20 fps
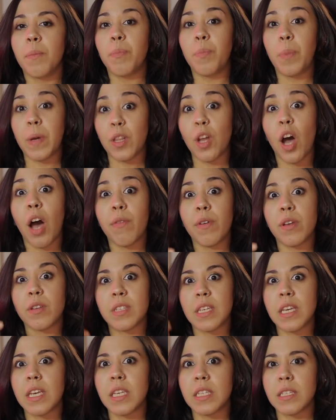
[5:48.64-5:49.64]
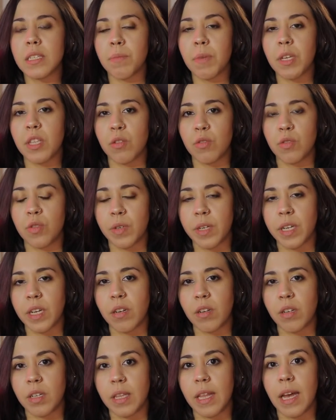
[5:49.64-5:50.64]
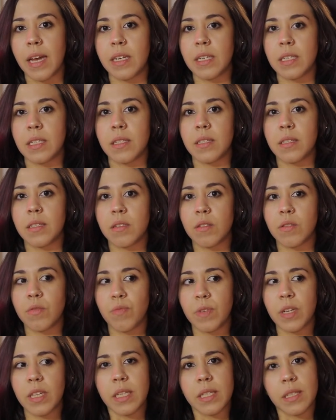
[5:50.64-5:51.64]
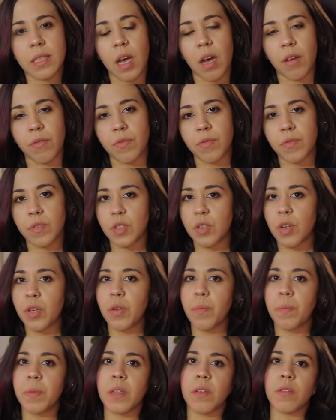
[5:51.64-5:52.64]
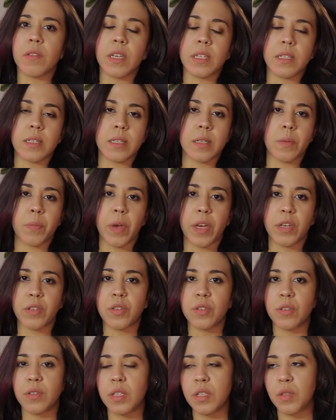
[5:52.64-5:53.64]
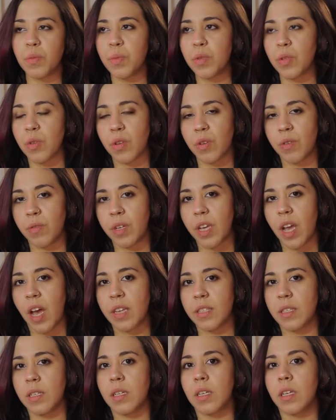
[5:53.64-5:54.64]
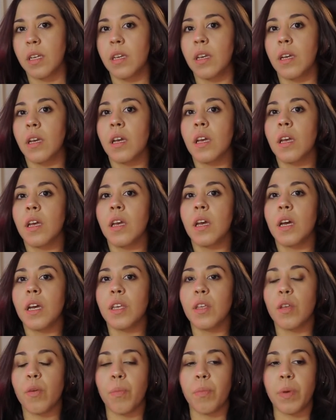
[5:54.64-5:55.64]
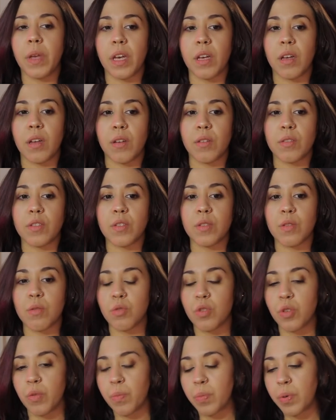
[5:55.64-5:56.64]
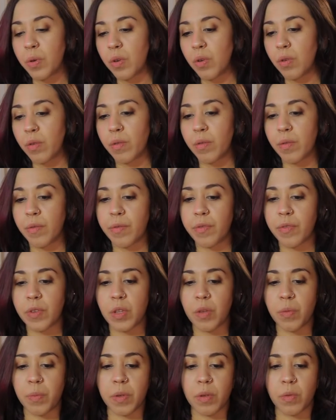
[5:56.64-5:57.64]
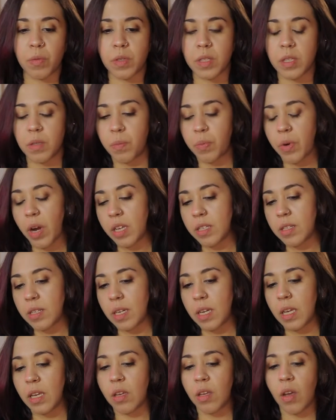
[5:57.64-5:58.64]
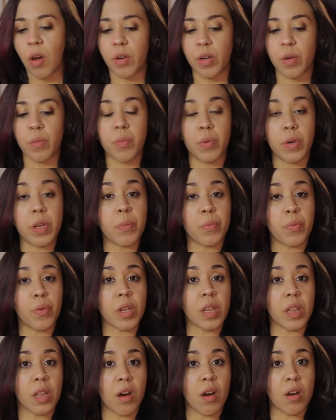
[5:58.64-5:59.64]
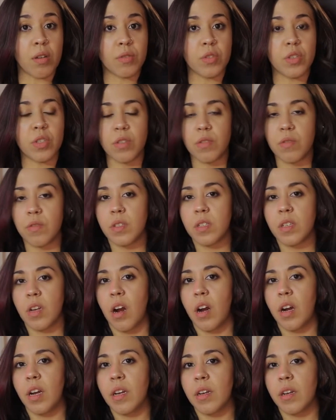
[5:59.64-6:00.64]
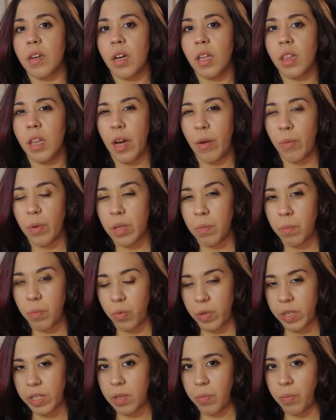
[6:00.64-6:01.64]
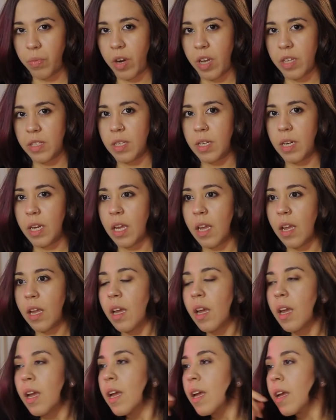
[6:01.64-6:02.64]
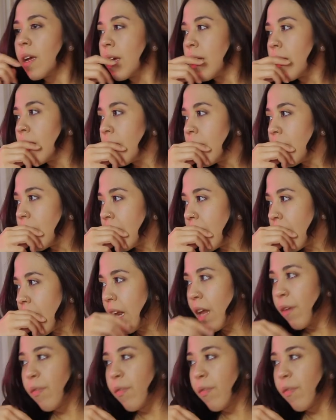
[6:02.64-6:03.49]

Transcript: But novelty is a mental trigger that is really tough. So you build anticipation, you build curiosity, you build social proof, you build reciprocity. On a pre pre launch, you start a lot with reciprocity and